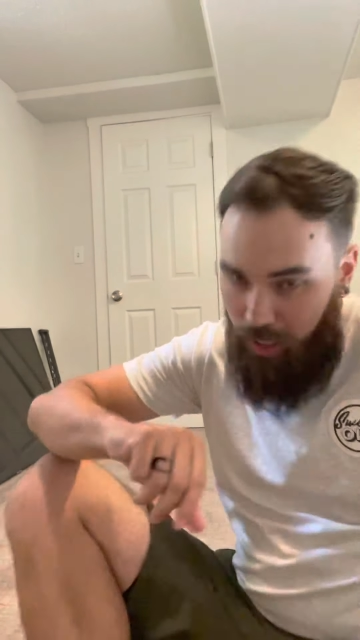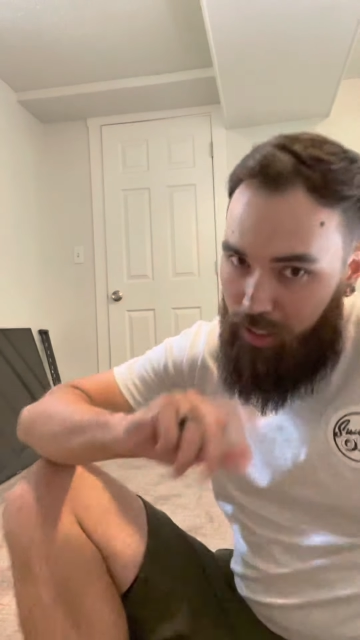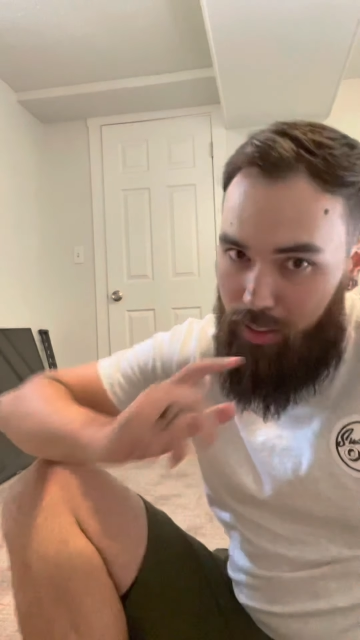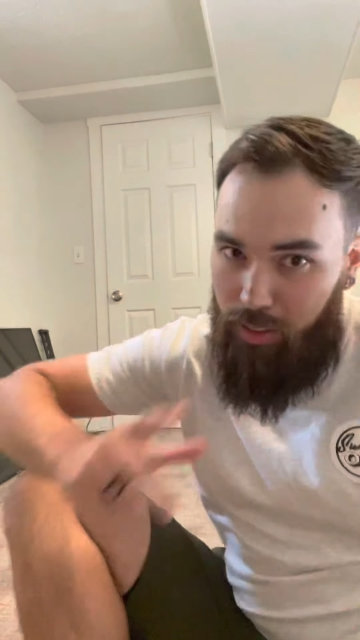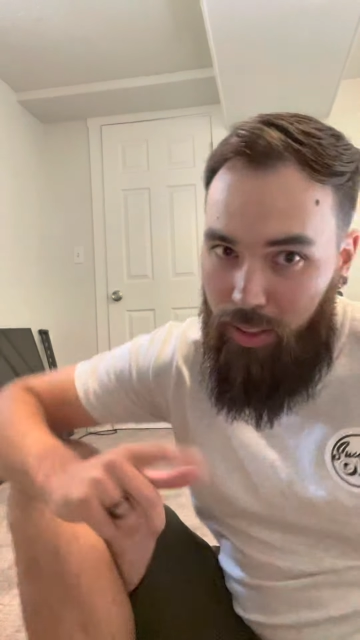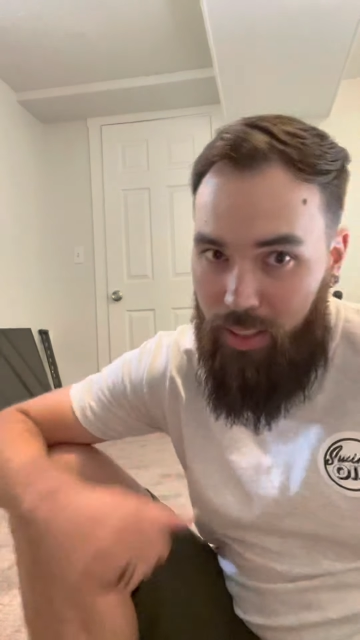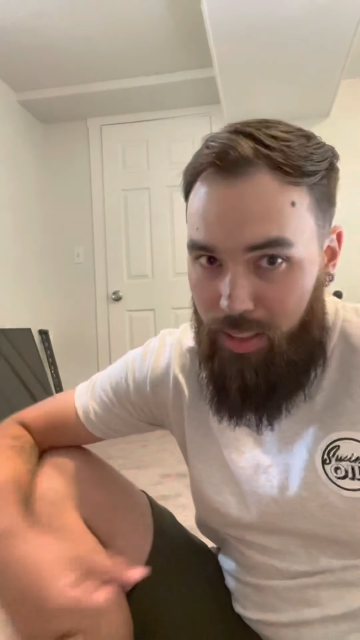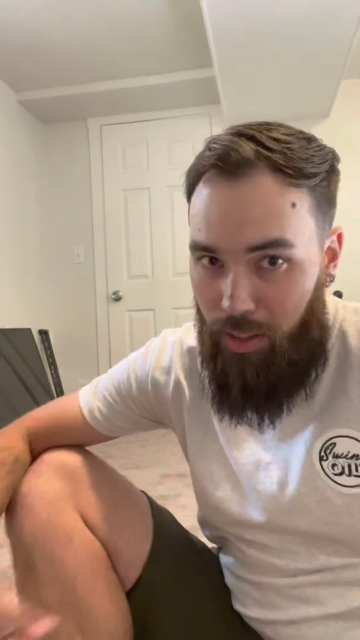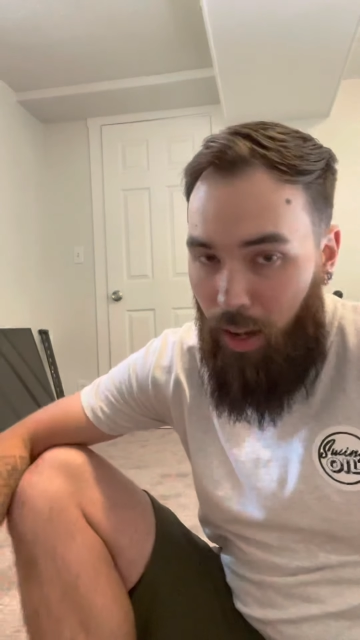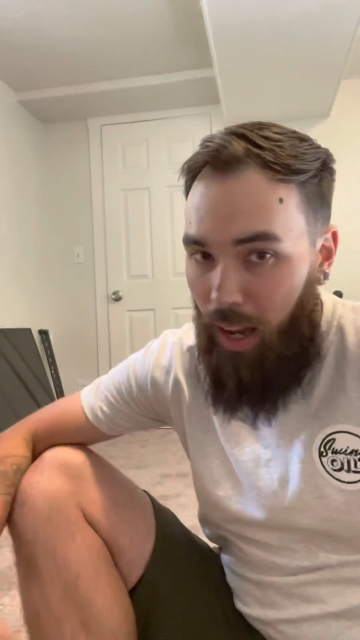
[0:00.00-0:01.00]
because you guys
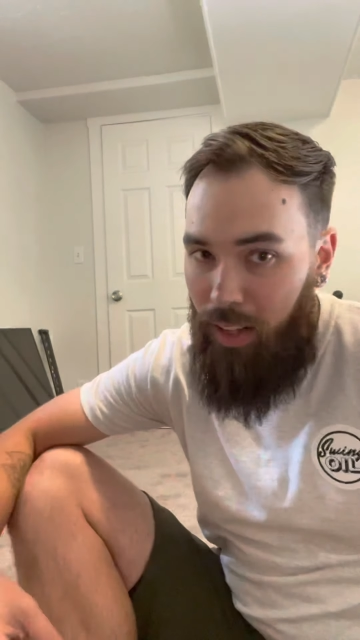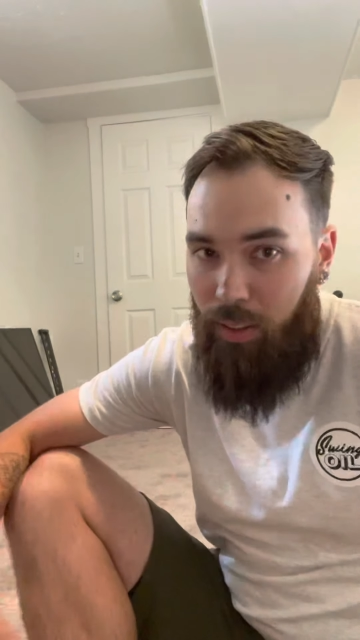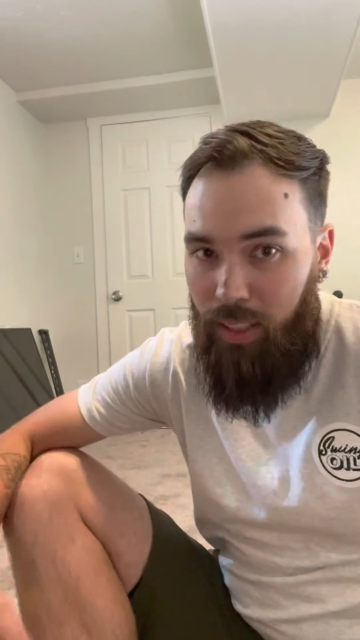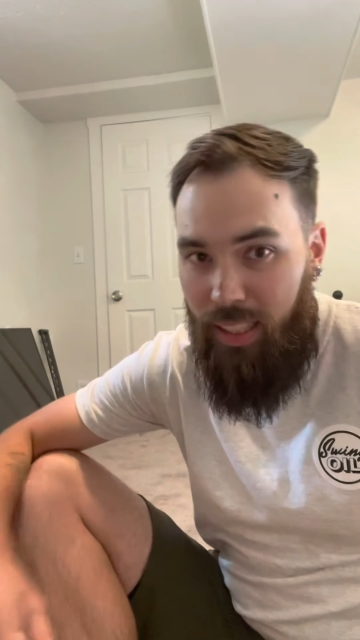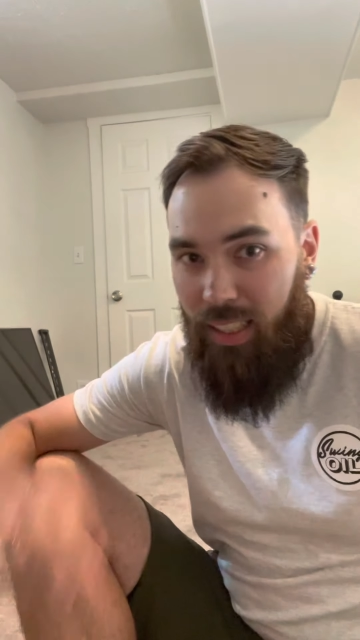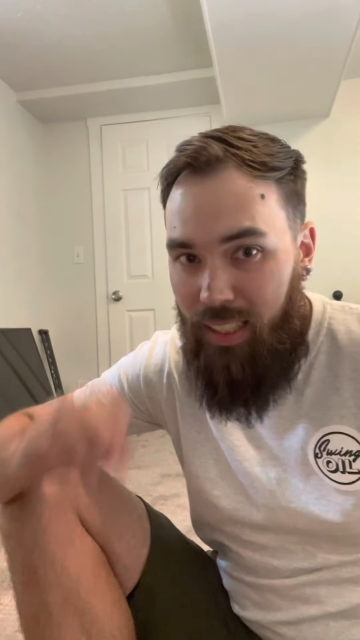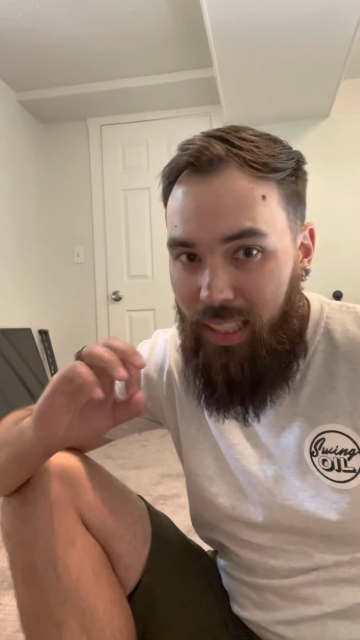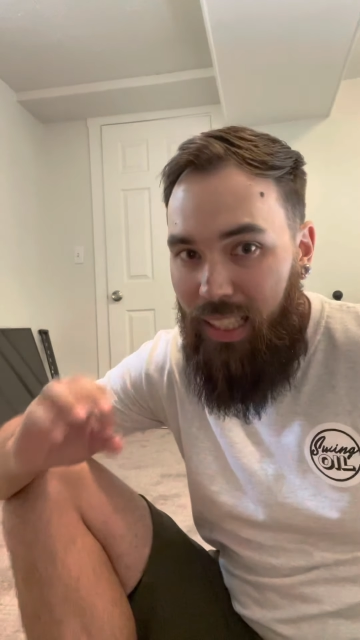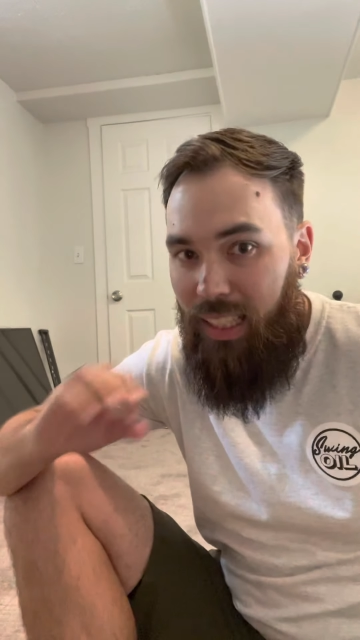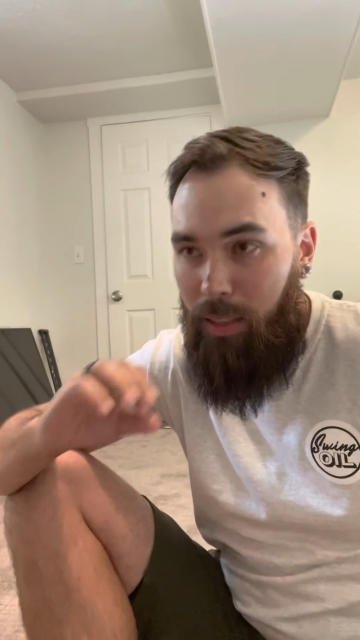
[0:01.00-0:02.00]
know I don't like
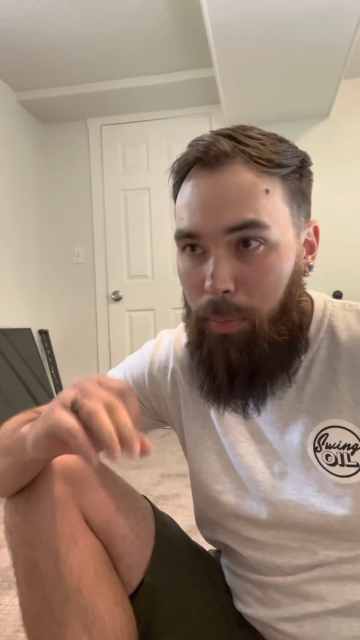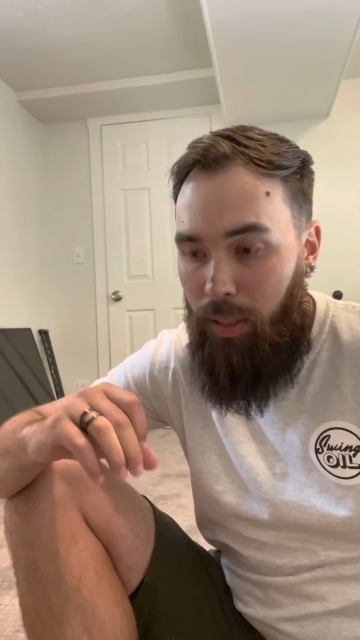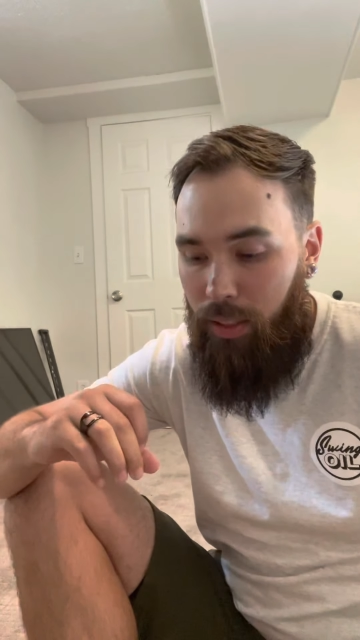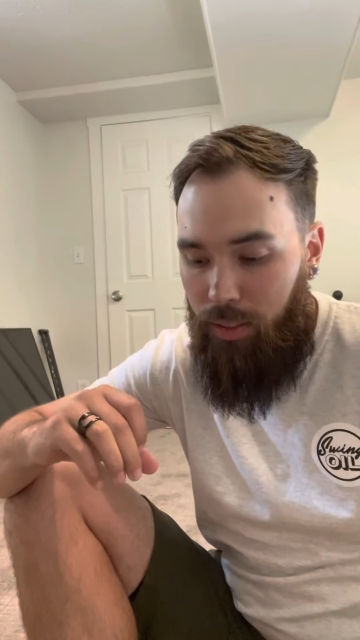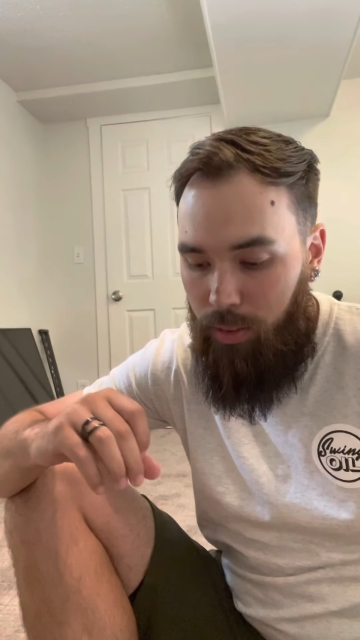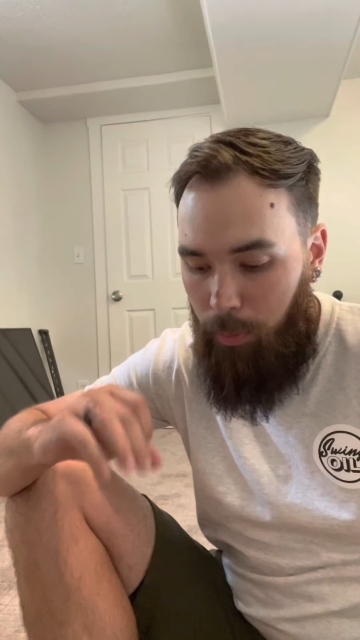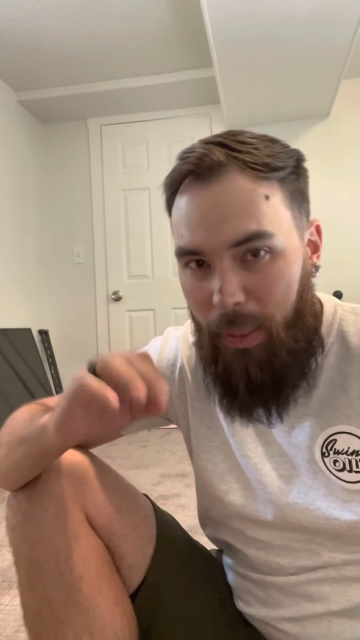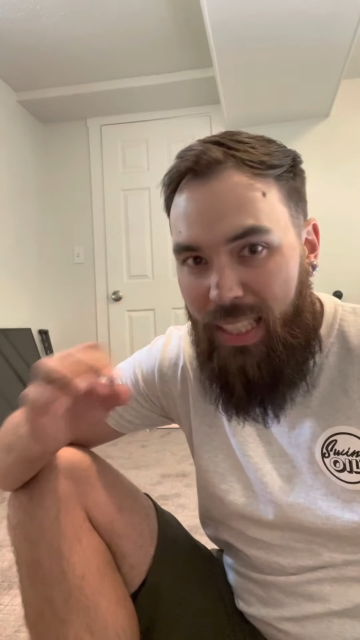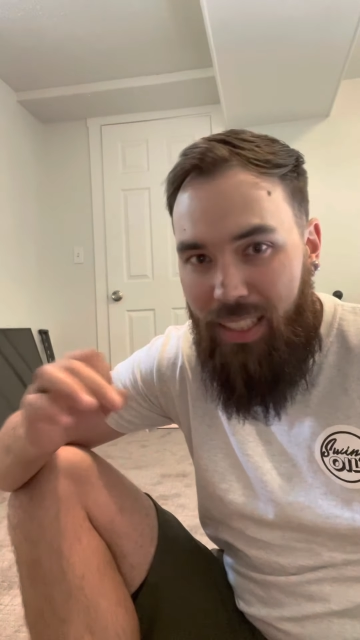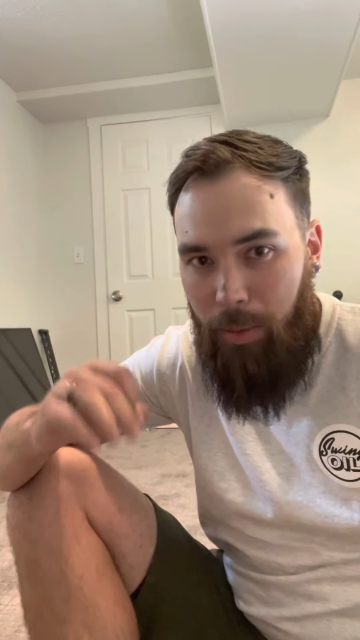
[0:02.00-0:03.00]
clicky putters or
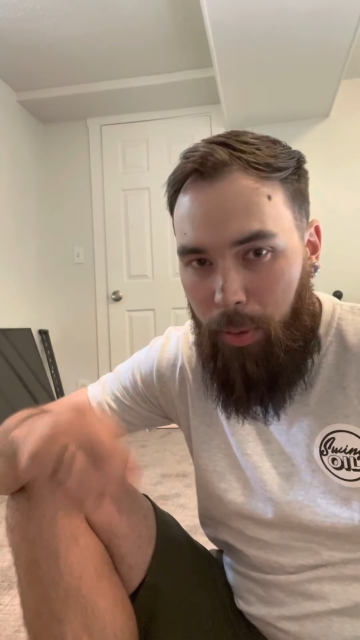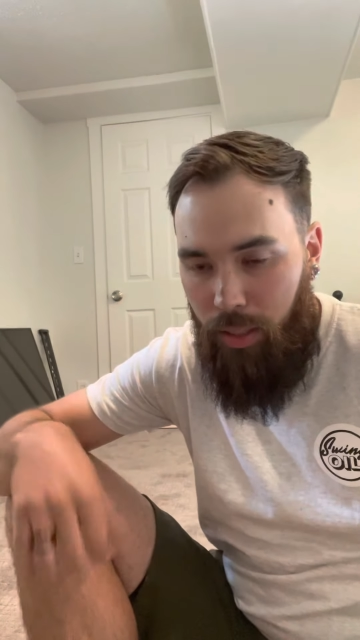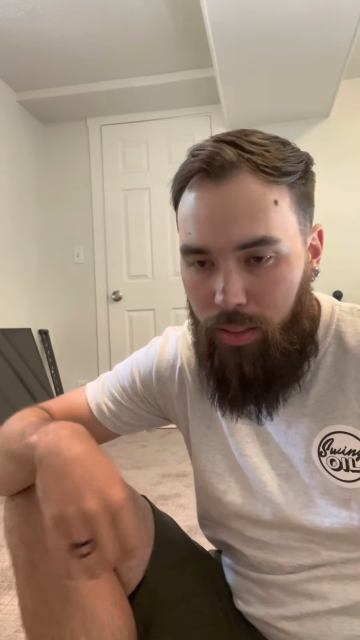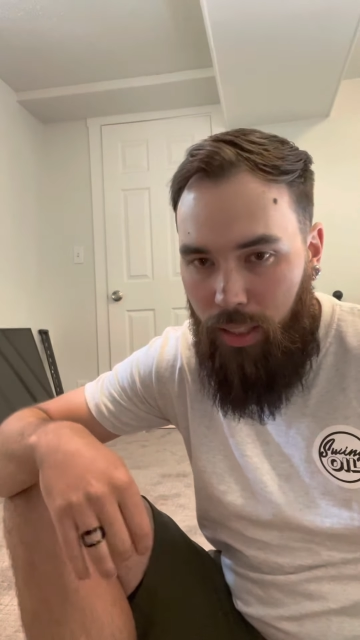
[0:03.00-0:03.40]
pingy putters.